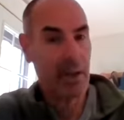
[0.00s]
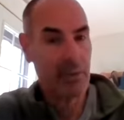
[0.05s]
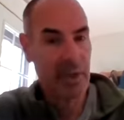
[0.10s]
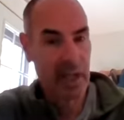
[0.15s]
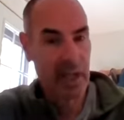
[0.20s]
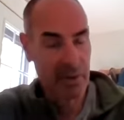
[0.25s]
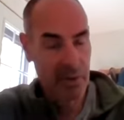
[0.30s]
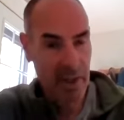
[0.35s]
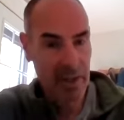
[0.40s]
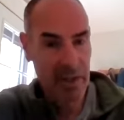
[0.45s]

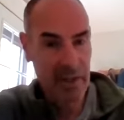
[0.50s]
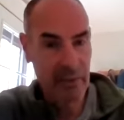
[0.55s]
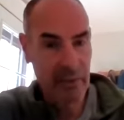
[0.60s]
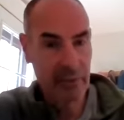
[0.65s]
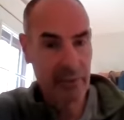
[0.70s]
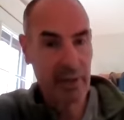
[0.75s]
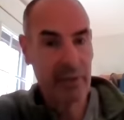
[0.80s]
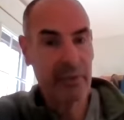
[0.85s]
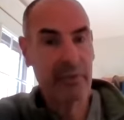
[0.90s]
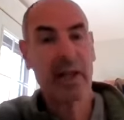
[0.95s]

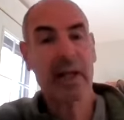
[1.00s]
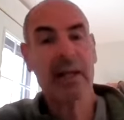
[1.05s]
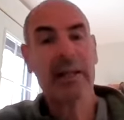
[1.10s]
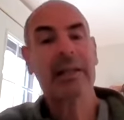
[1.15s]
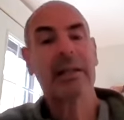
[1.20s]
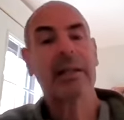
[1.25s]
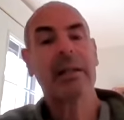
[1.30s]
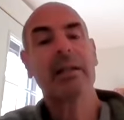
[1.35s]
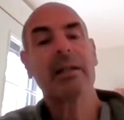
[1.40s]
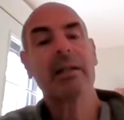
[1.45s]
digestive
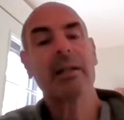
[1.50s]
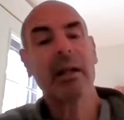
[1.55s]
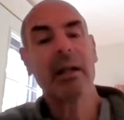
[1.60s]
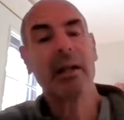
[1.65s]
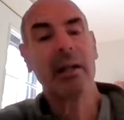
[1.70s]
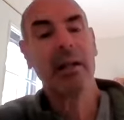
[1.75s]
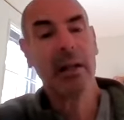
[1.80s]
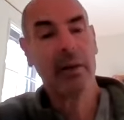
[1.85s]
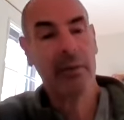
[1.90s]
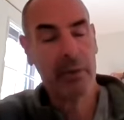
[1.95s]
reflexes,
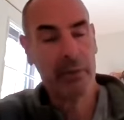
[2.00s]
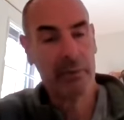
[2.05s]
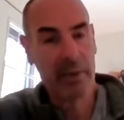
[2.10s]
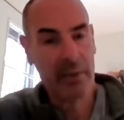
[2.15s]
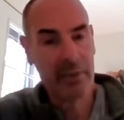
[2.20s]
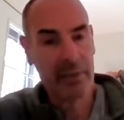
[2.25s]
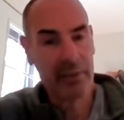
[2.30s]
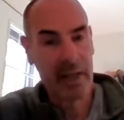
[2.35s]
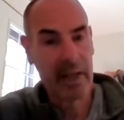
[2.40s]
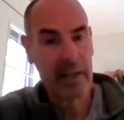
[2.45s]
liver
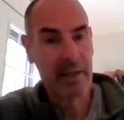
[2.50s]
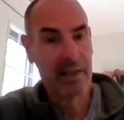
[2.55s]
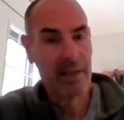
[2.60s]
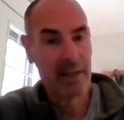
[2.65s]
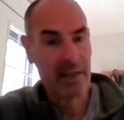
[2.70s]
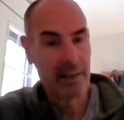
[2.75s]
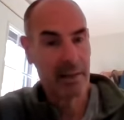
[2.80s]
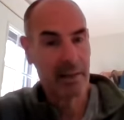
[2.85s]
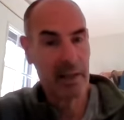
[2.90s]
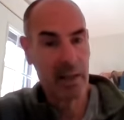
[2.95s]

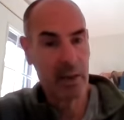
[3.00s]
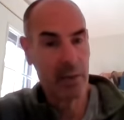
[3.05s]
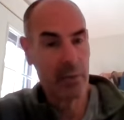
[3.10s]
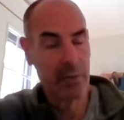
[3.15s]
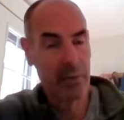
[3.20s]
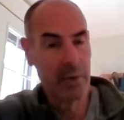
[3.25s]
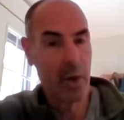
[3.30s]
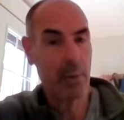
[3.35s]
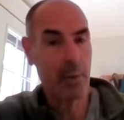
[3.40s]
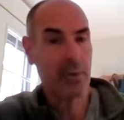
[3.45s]
reflex,
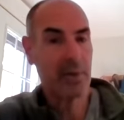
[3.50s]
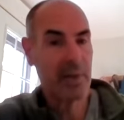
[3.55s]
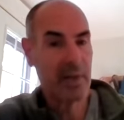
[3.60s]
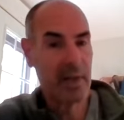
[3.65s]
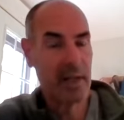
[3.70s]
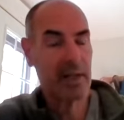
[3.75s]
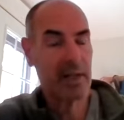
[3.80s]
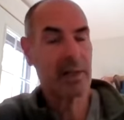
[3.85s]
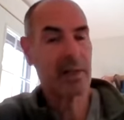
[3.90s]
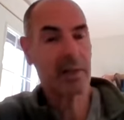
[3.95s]
those
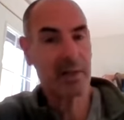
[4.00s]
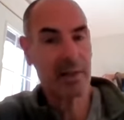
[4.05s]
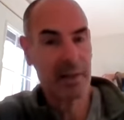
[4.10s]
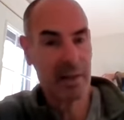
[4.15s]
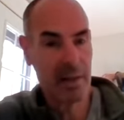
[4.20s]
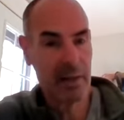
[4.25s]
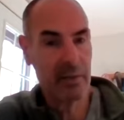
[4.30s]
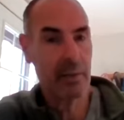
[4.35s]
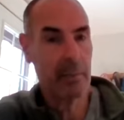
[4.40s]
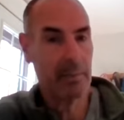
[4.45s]
things
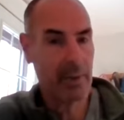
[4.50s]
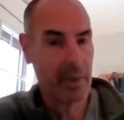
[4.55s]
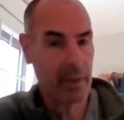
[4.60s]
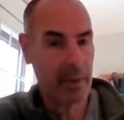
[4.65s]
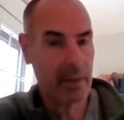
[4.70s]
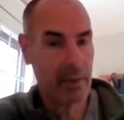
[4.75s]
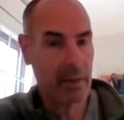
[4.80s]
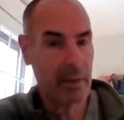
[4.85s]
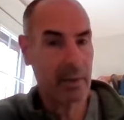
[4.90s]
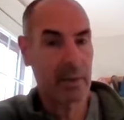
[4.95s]
conceivably
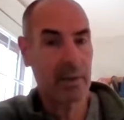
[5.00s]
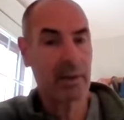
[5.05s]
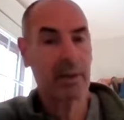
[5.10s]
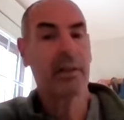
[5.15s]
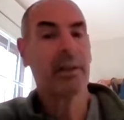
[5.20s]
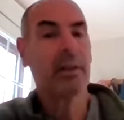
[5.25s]
could.